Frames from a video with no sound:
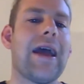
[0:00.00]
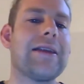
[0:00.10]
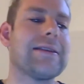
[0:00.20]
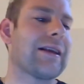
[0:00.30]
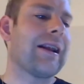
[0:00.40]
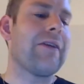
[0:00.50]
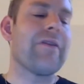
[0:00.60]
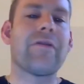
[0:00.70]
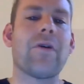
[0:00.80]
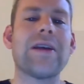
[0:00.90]
in as clear
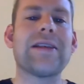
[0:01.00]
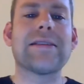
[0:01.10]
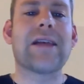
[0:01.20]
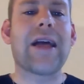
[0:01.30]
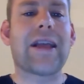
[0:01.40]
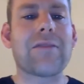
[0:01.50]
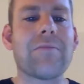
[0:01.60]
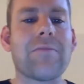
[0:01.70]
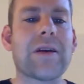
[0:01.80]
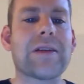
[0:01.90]
a voice as I
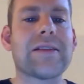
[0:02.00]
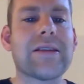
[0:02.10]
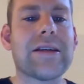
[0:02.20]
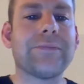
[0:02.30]
can muster.